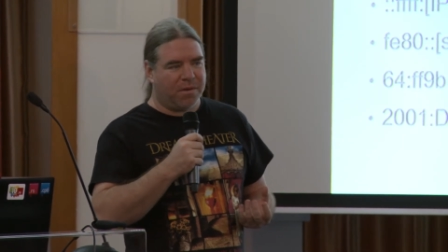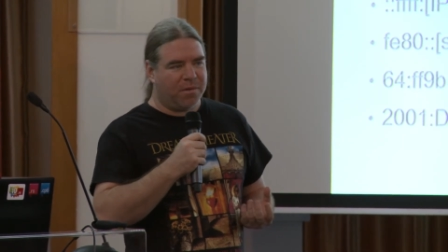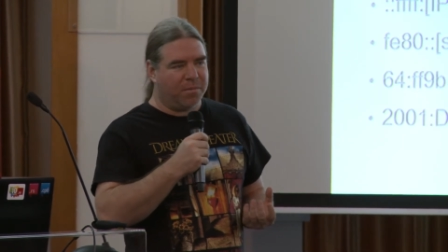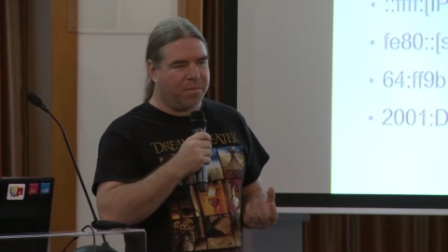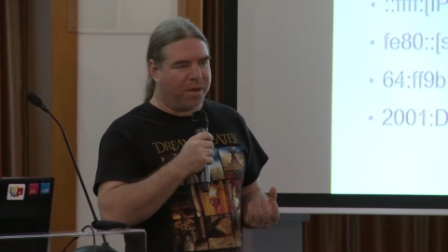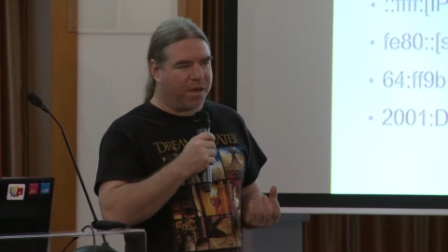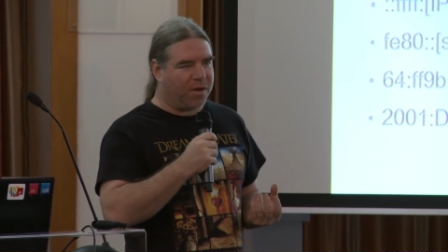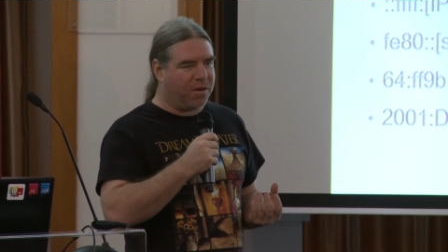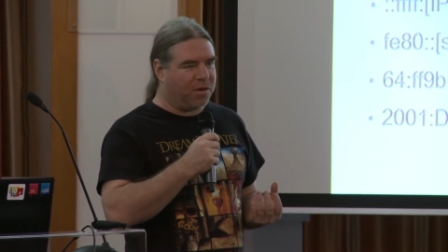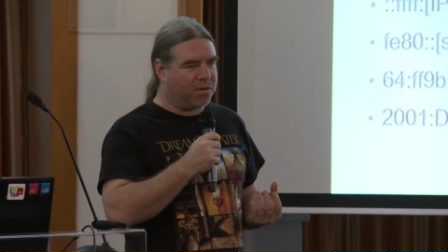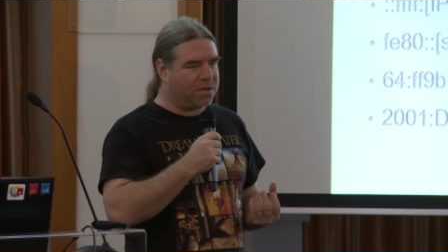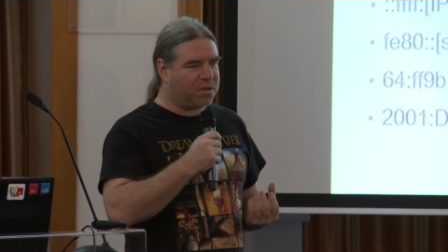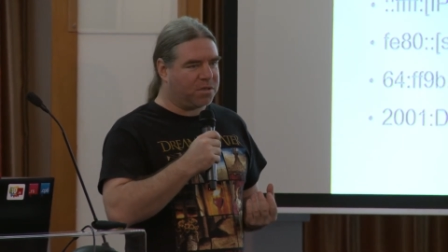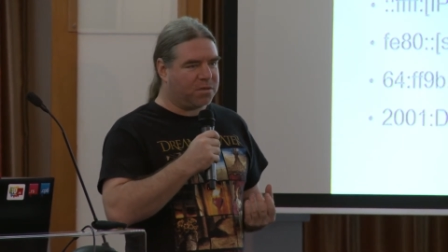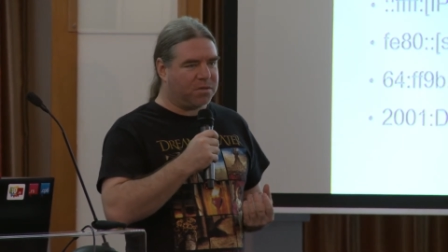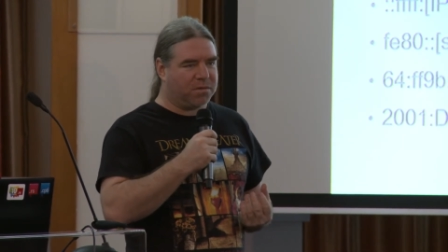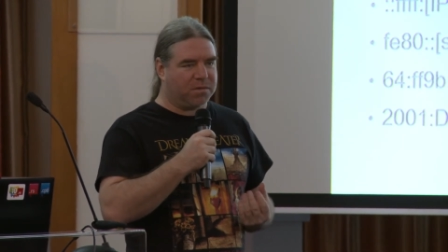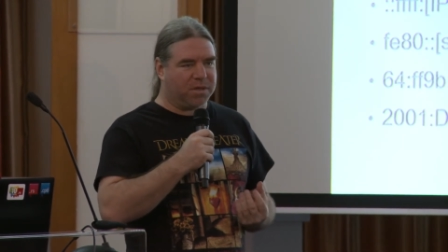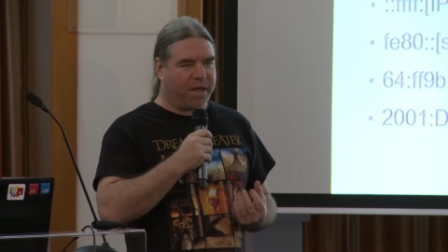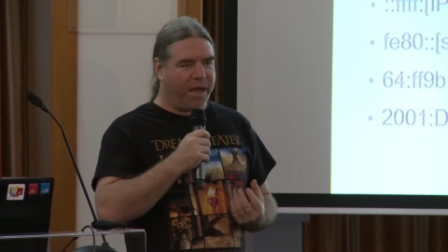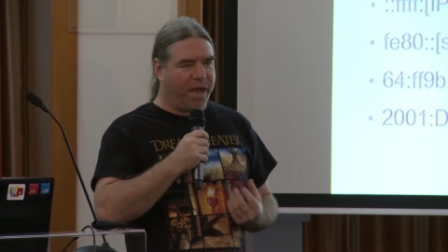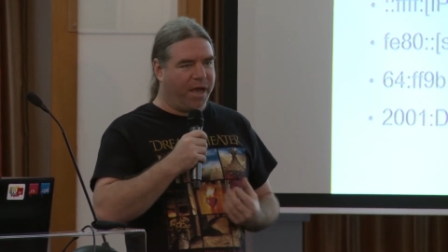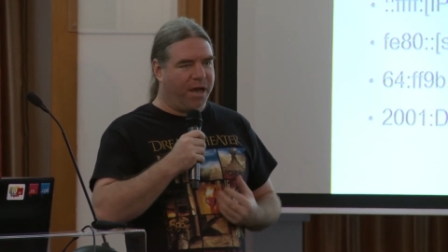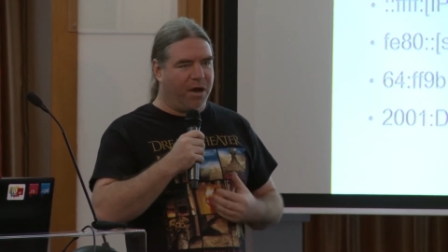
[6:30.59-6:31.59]
because
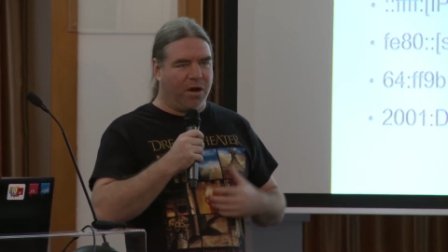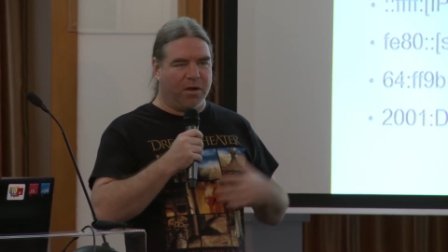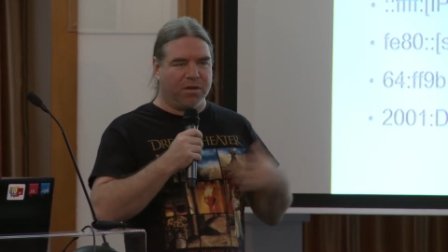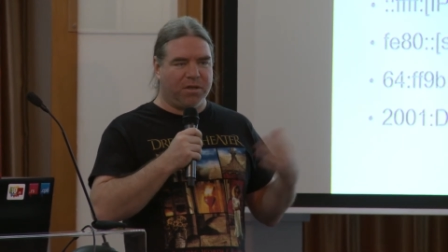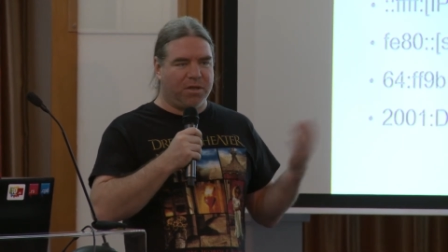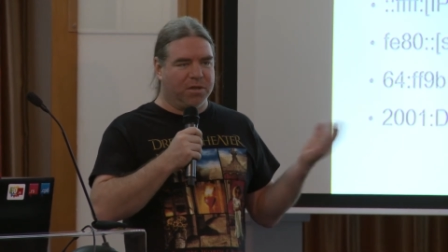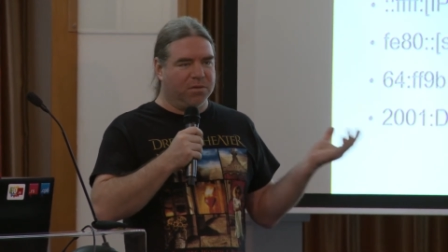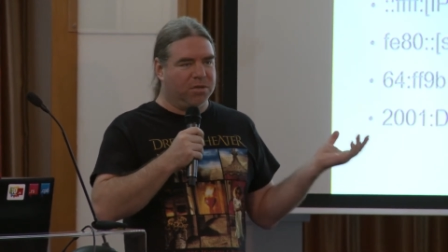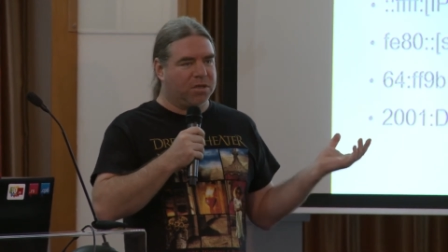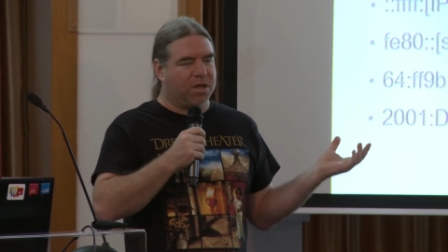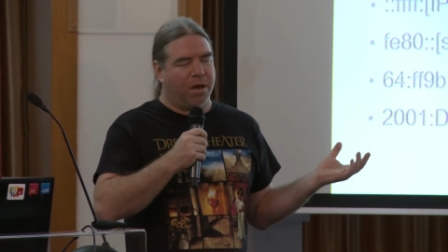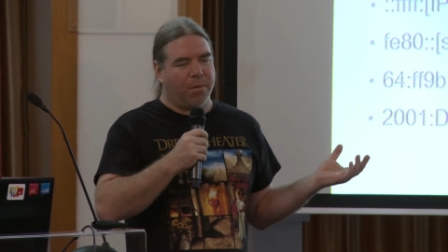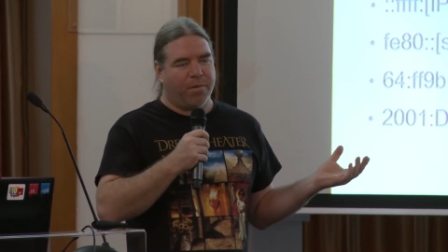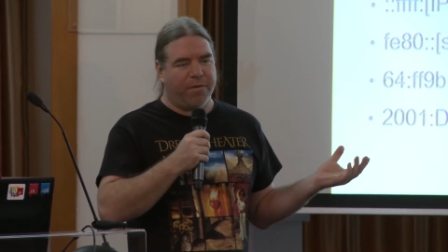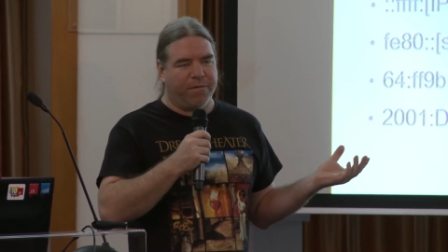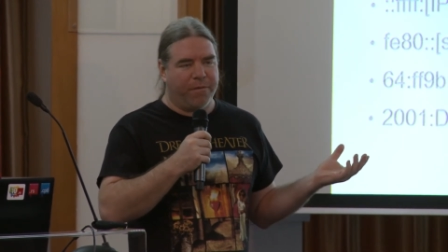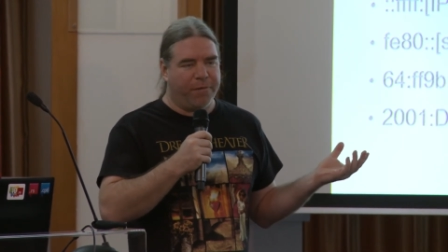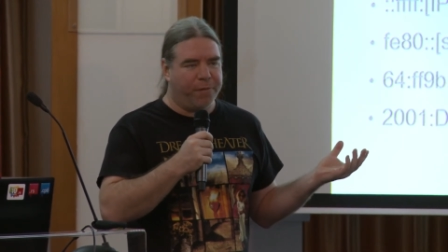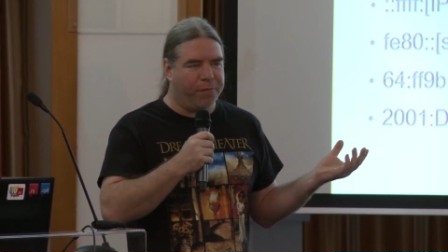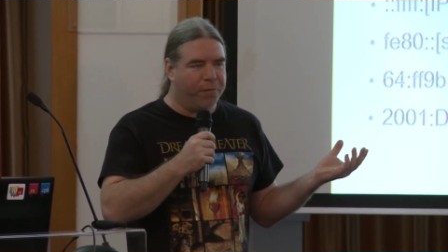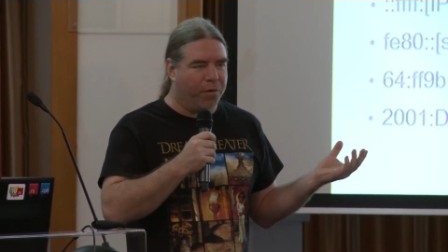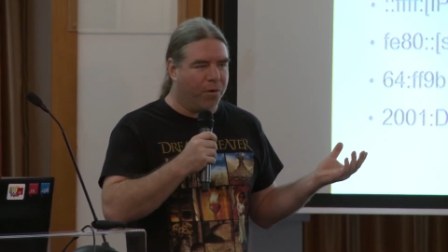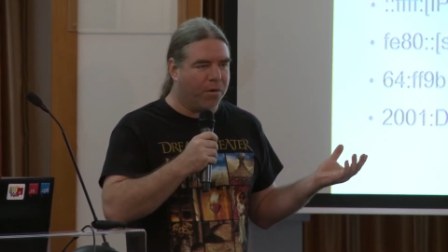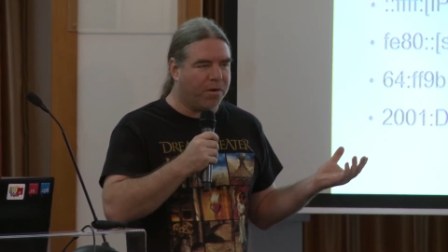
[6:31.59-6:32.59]
they can't use
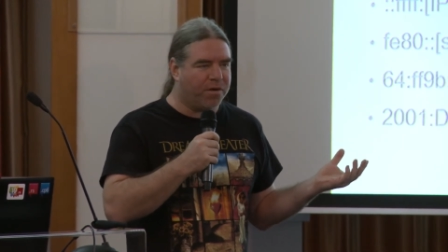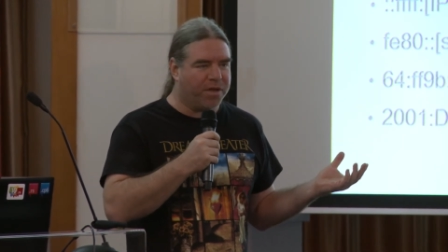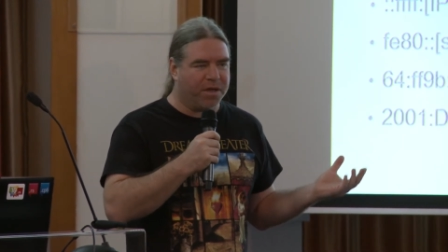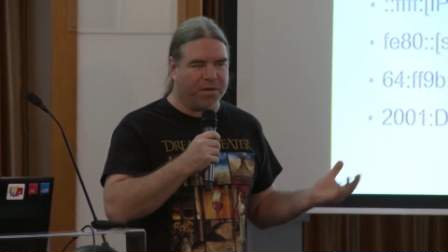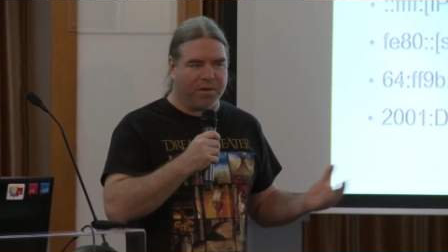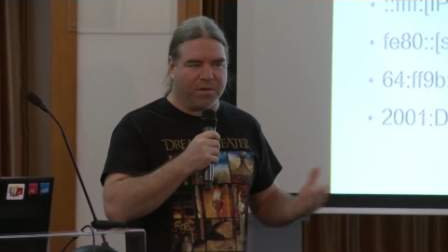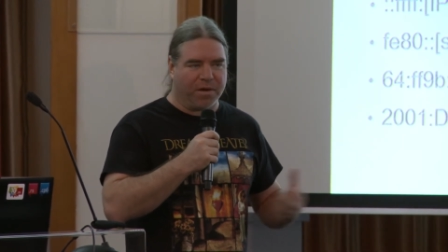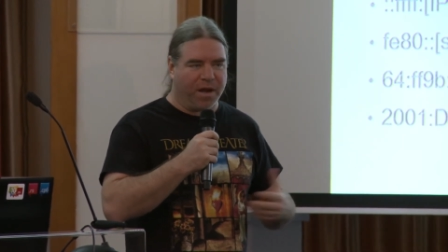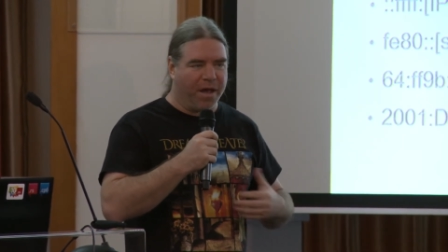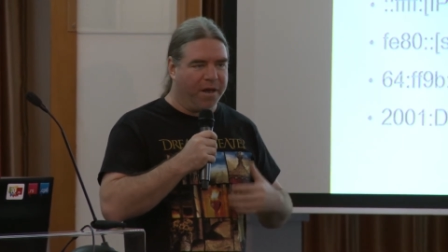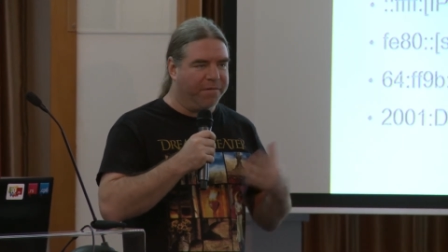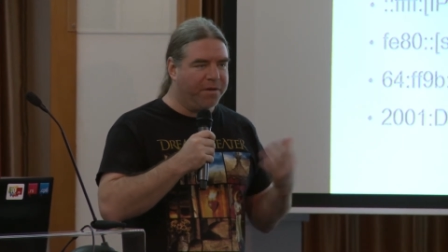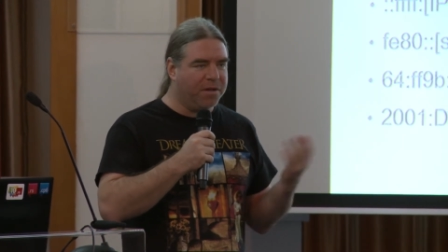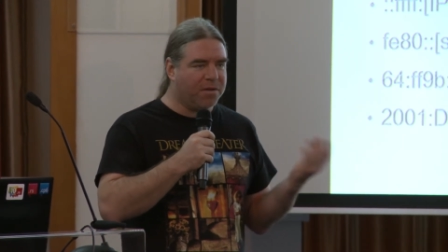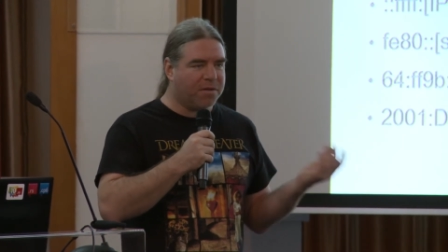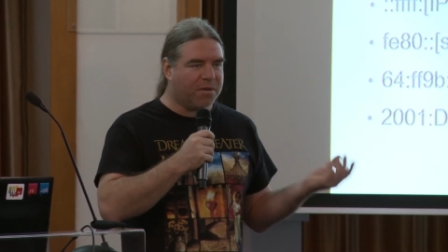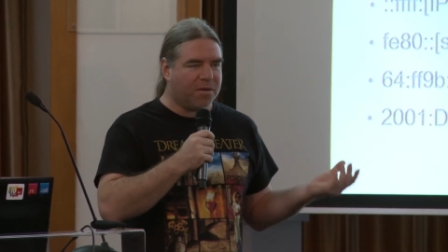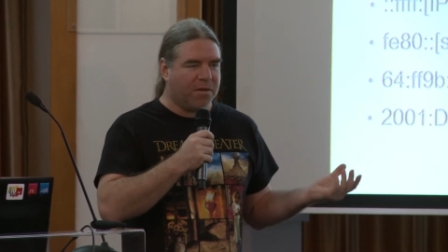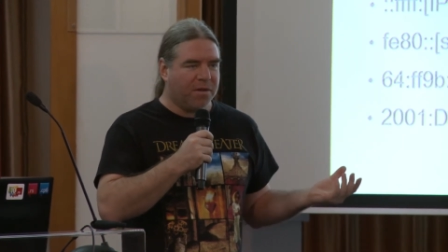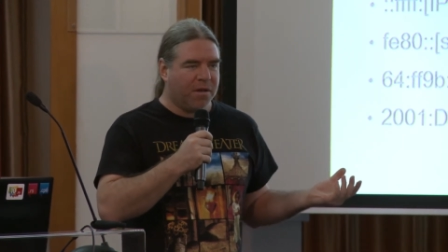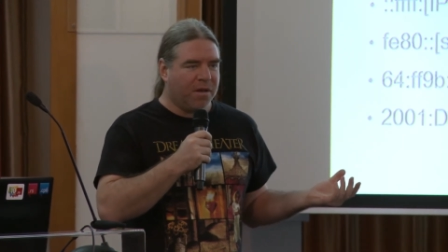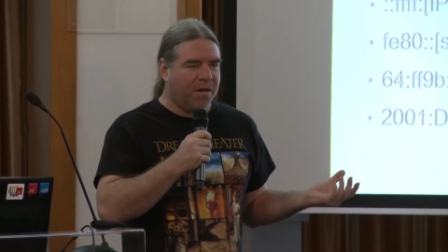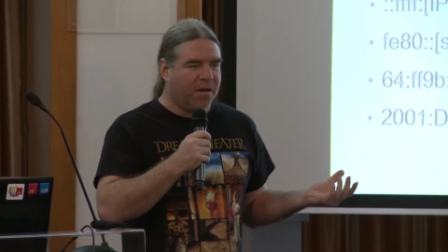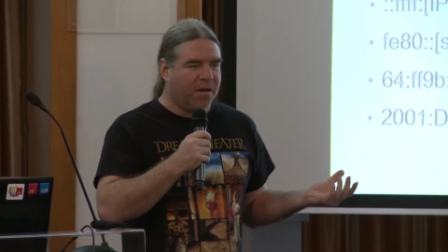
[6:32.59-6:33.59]
IPv4, they don't have it.